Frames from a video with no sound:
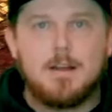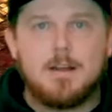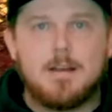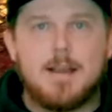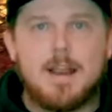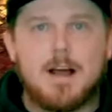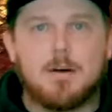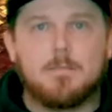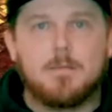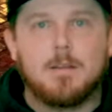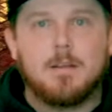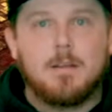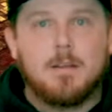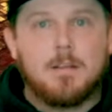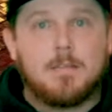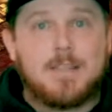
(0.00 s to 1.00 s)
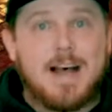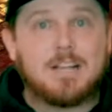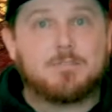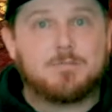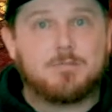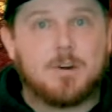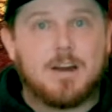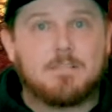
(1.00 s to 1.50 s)
Now,
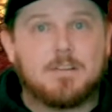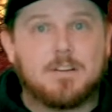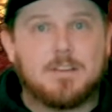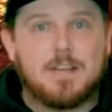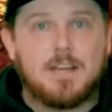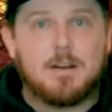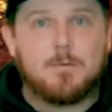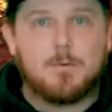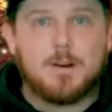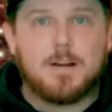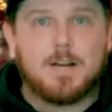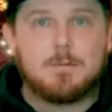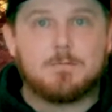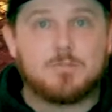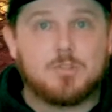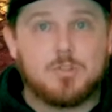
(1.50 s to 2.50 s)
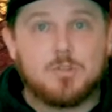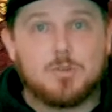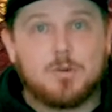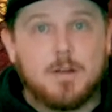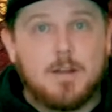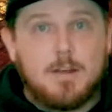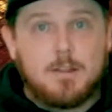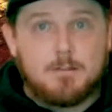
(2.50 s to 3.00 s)
that's for everything when it comes
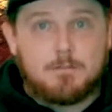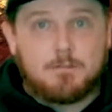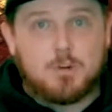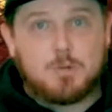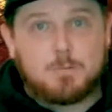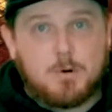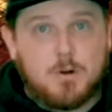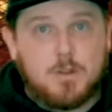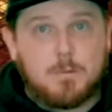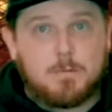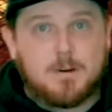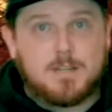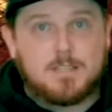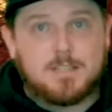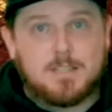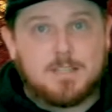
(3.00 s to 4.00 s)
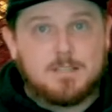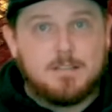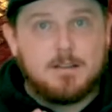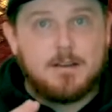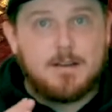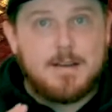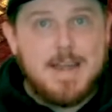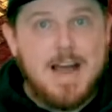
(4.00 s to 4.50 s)
to the first part of the process.
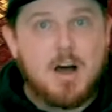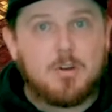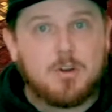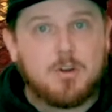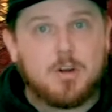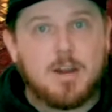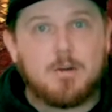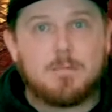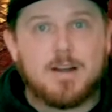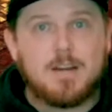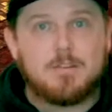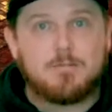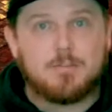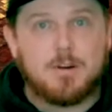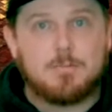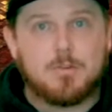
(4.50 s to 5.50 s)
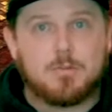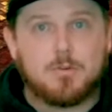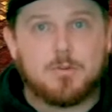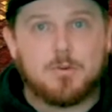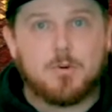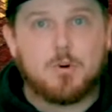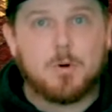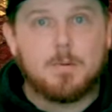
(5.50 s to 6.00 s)
Now you're getting ready for him to throw
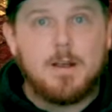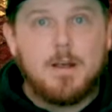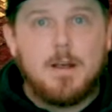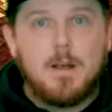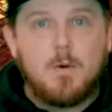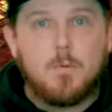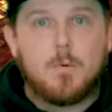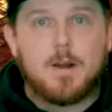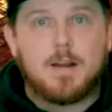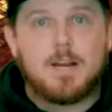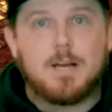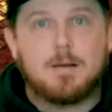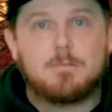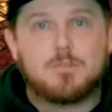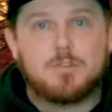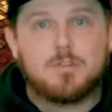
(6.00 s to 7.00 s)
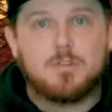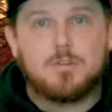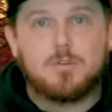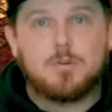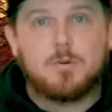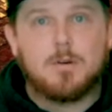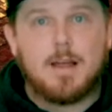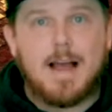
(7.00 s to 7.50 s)
the orb. When it comes
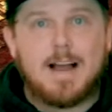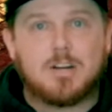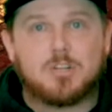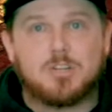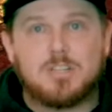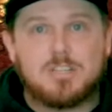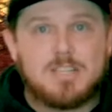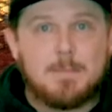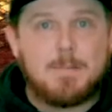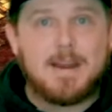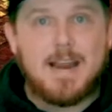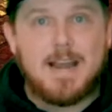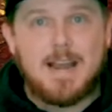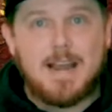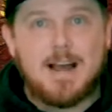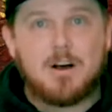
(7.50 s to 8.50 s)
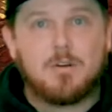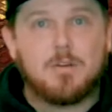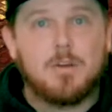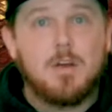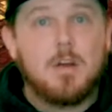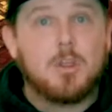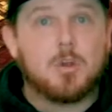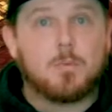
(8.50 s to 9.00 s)
to actually stepping in and
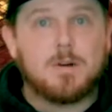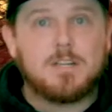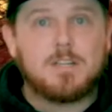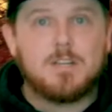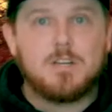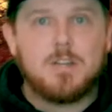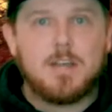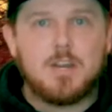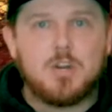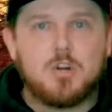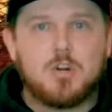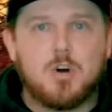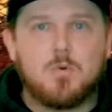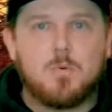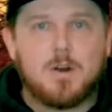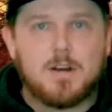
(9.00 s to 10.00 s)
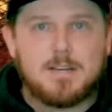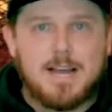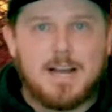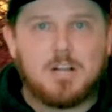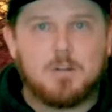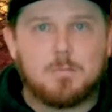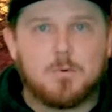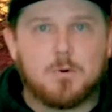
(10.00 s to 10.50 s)
out, the reason that you don't want to
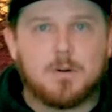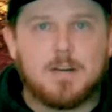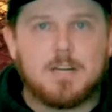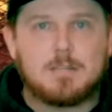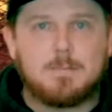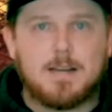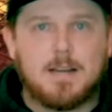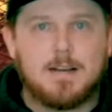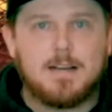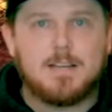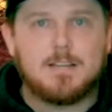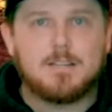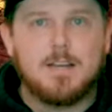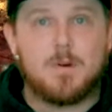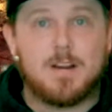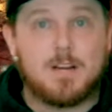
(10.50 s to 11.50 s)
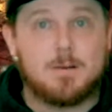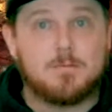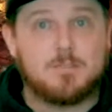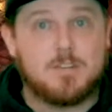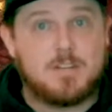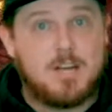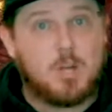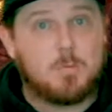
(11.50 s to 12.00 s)
teleport is because when it comes
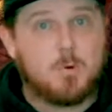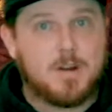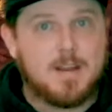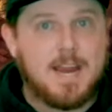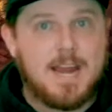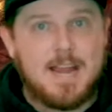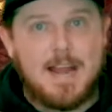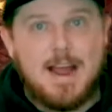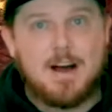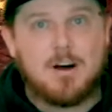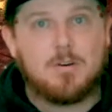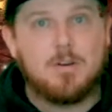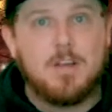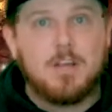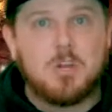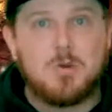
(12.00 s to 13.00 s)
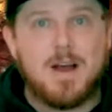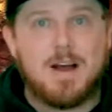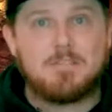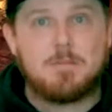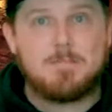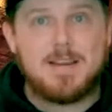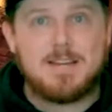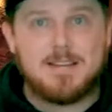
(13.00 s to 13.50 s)
to teleporting in and out, you
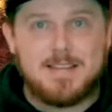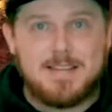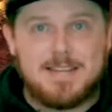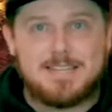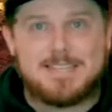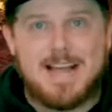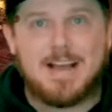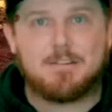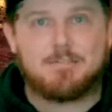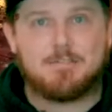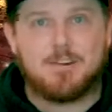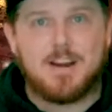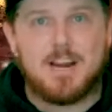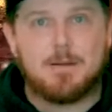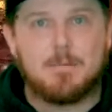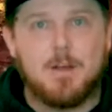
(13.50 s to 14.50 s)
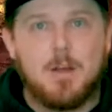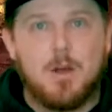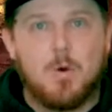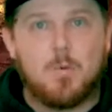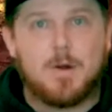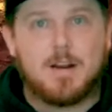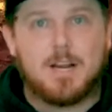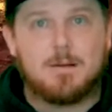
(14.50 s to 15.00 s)
have to be to the exact frame
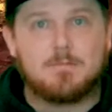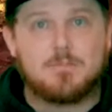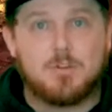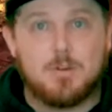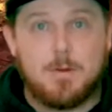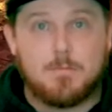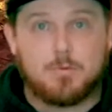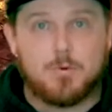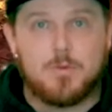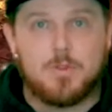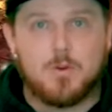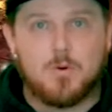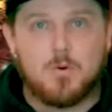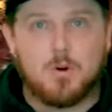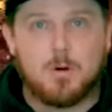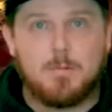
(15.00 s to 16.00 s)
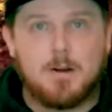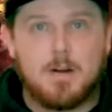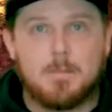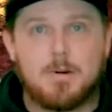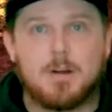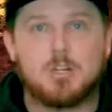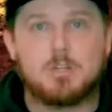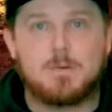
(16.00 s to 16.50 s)
when it comes to him throwing the orb,
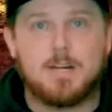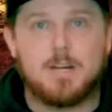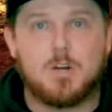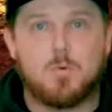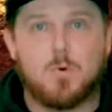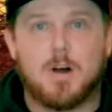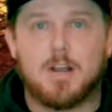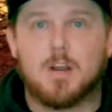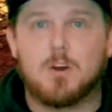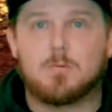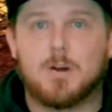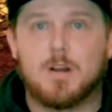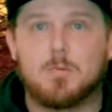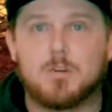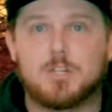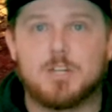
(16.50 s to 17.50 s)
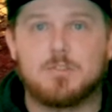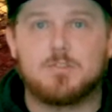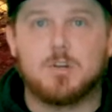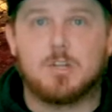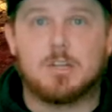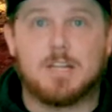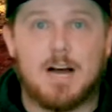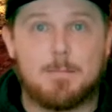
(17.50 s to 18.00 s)
comparatively speaking to walking and running, which gives
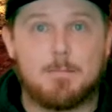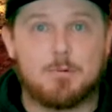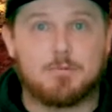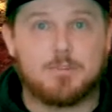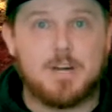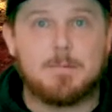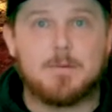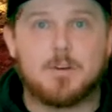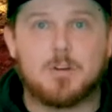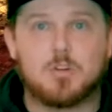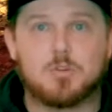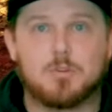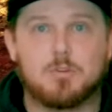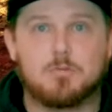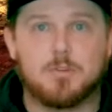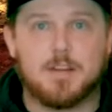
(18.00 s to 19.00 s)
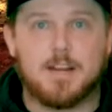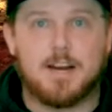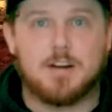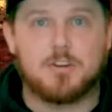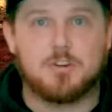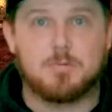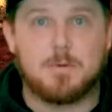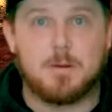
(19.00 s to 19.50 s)
you a lot more freedom of control for the
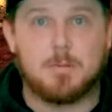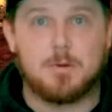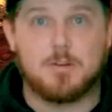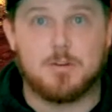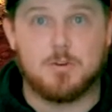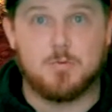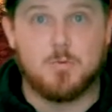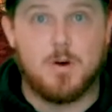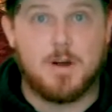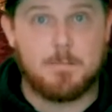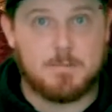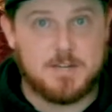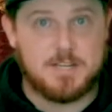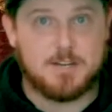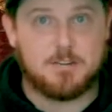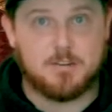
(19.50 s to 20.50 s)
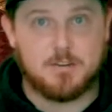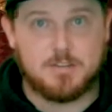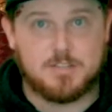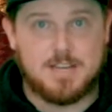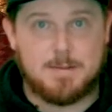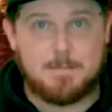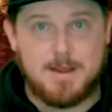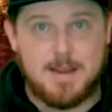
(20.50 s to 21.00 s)
character to be able to do one particular
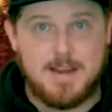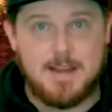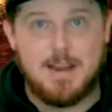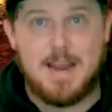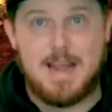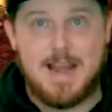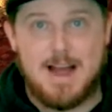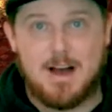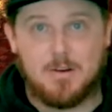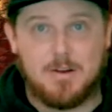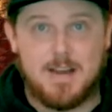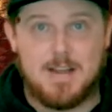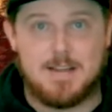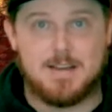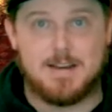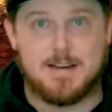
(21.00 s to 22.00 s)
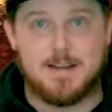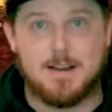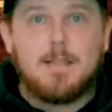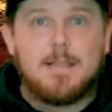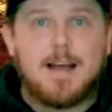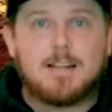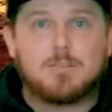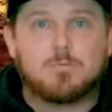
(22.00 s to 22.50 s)
step in and out and done.
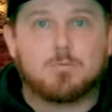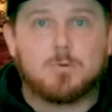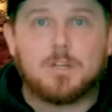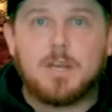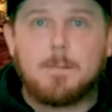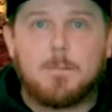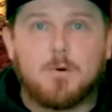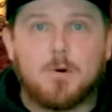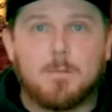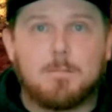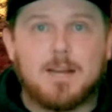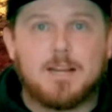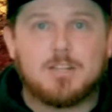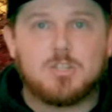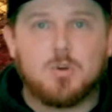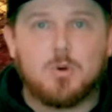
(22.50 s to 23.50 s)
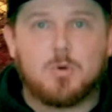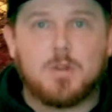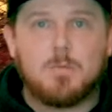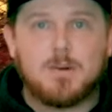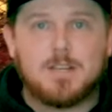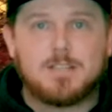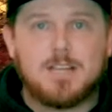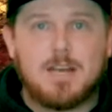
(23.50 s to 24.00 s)
That's really important because you only
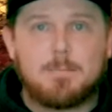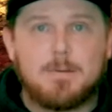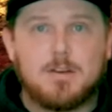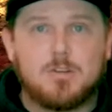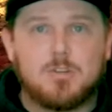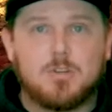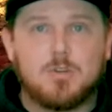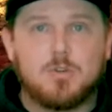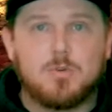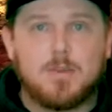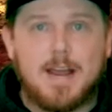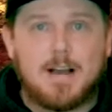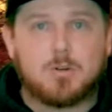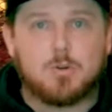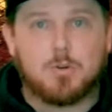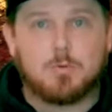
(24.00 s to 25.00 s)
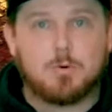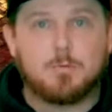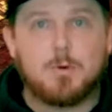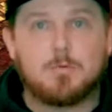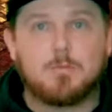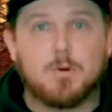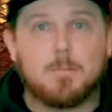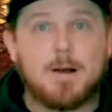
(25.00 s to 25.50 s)
want to step into the actual throne
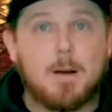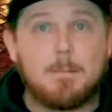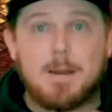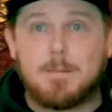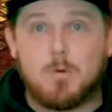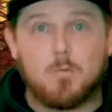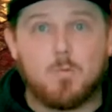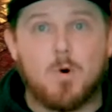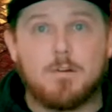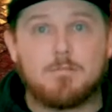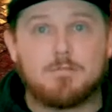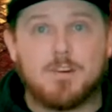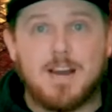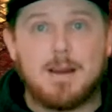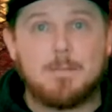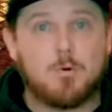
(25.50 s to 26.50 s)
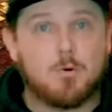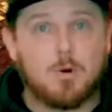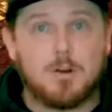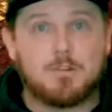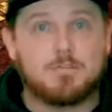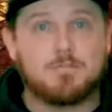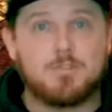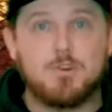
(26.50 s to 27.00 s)
room for about maybe one frame or
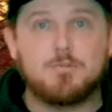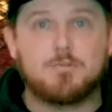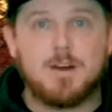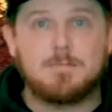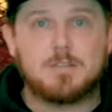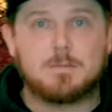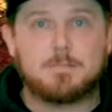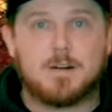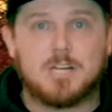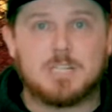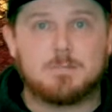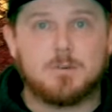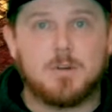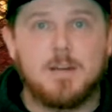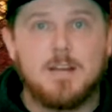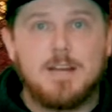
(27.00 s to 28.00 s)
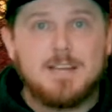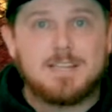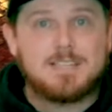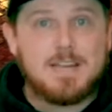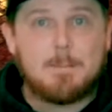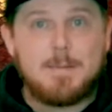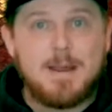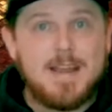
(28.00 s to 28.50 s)
as few frames as possible.
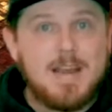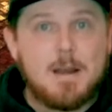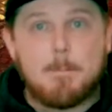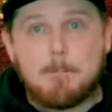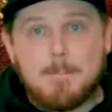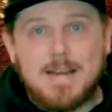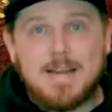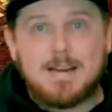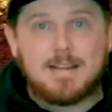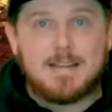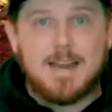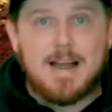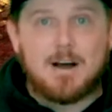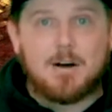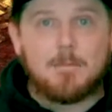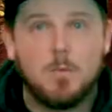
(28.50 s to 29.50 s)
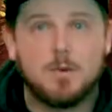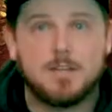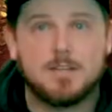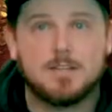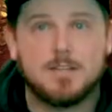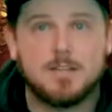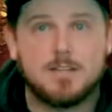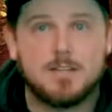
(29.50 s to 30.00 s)
Step in and immediately out. What
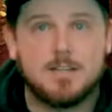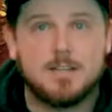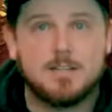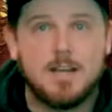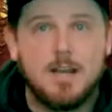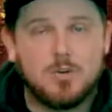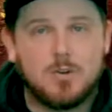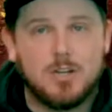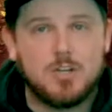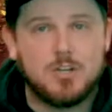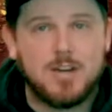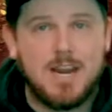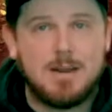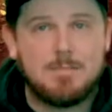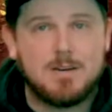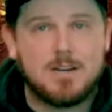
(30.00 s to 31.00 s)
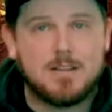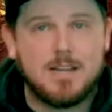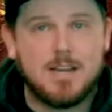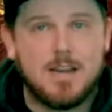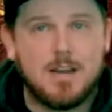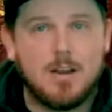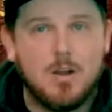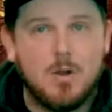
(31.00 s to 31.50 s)
this does is glitch the game into thinking,